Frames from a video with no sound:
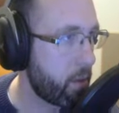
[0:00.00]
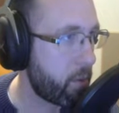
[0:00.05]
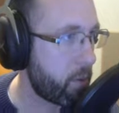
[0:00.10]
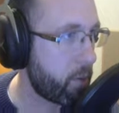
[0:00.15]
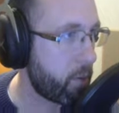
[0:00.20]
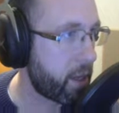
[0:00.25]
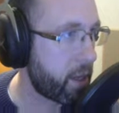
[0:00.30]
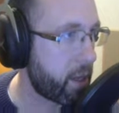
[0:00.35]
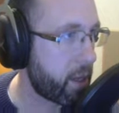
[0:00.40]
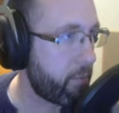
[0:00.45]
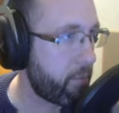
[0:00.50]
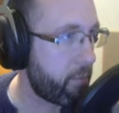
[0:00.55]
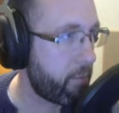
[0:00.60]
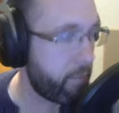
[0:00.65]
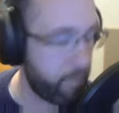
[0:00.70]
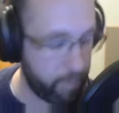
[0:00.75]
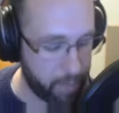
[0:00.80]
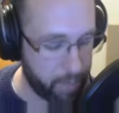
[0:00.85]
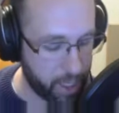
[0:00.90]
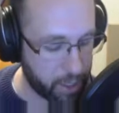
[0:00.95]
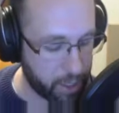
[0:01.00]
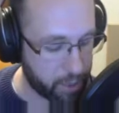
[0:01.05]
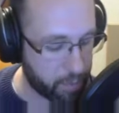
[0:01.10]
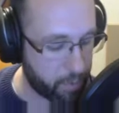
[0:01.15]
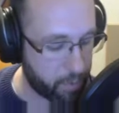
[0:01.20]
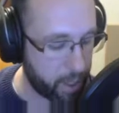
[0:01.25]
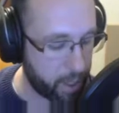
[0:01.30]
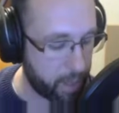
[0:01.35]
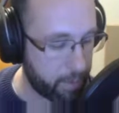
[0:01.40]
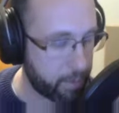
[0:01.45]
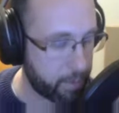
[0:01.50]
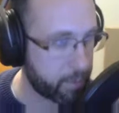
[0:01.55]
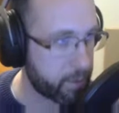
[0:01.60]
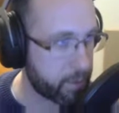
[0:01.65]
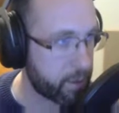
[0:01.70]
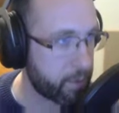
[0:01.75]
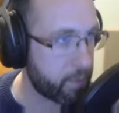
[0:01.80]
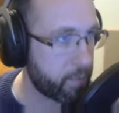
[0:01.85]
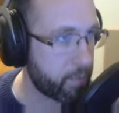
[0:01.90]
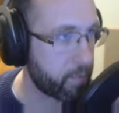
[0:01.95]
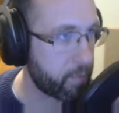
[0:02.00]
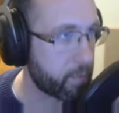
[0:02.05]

But we got major problems.